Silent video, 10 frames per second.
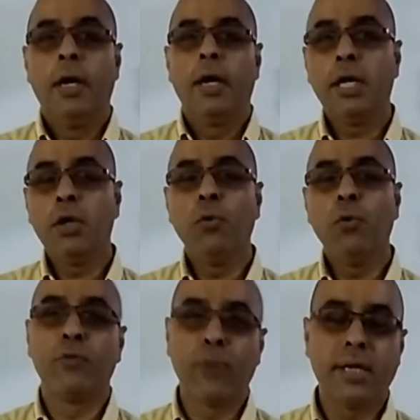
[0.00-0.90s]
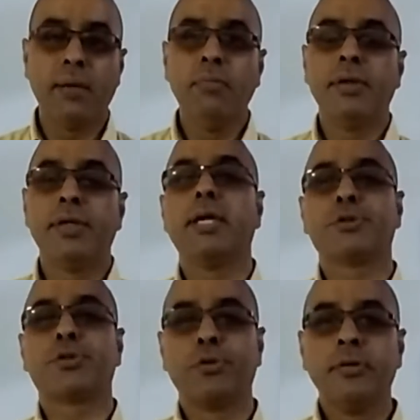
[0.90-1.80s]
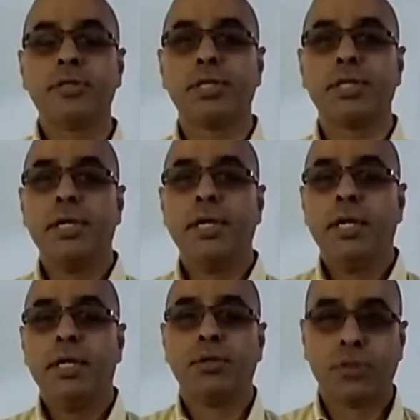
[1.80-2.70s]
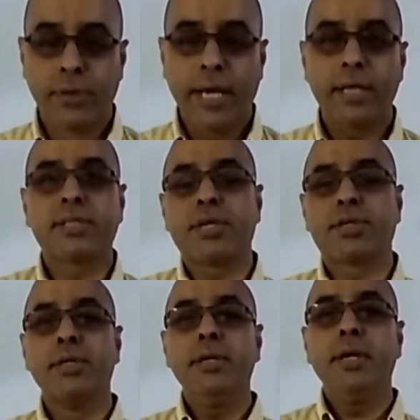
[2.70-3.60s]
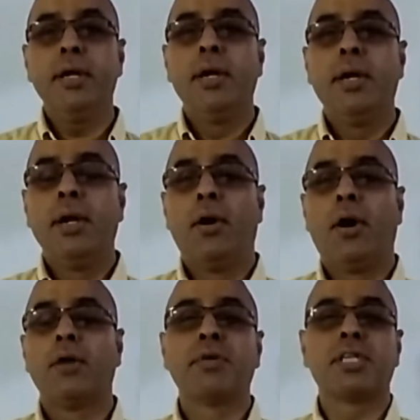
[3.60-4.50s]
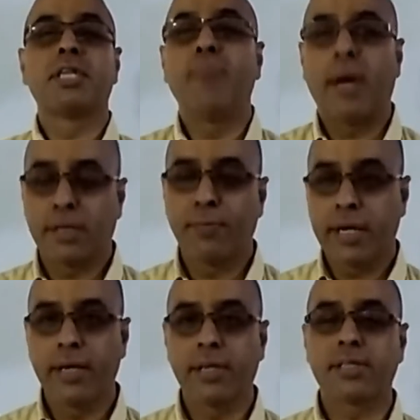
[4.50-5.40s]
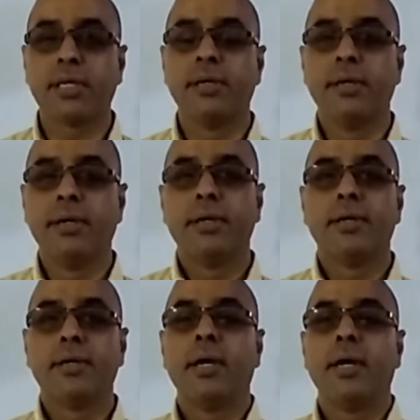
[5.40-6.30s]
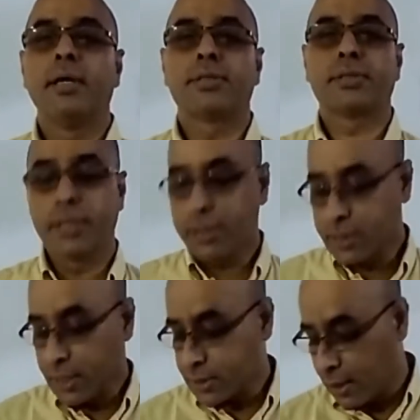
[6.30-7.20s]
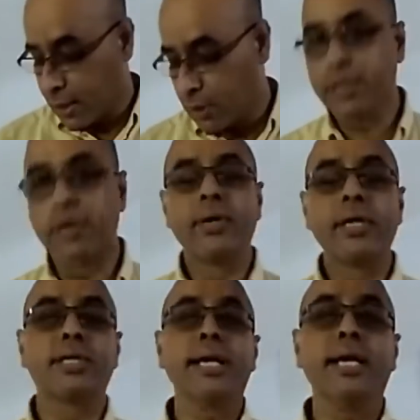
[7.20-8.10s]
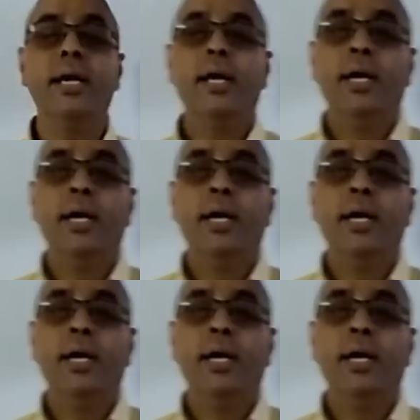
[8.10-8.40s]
Hello and welcome, dear students, to today's session on business mathematics, statistics and logical reasoning.